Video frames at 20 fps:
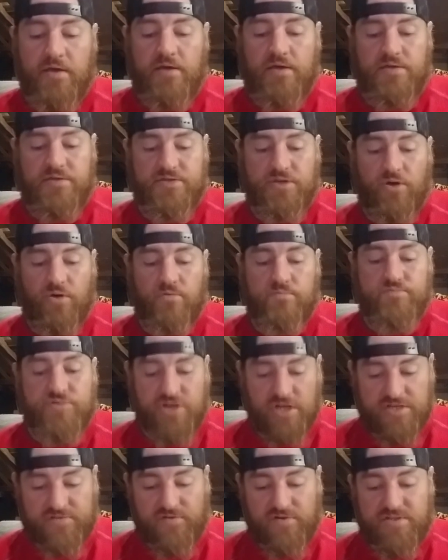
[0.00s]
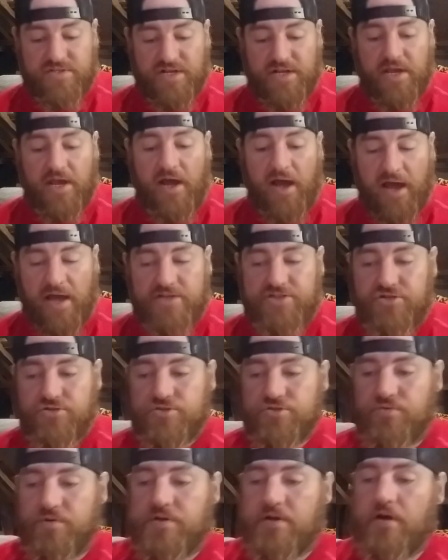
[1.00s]
So just for today, I
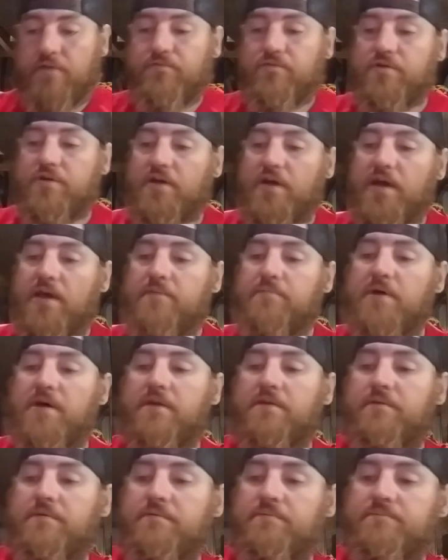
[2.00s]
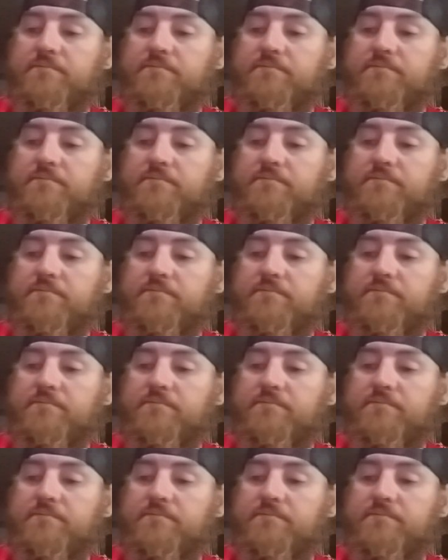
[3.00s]
choose recovery. Amen.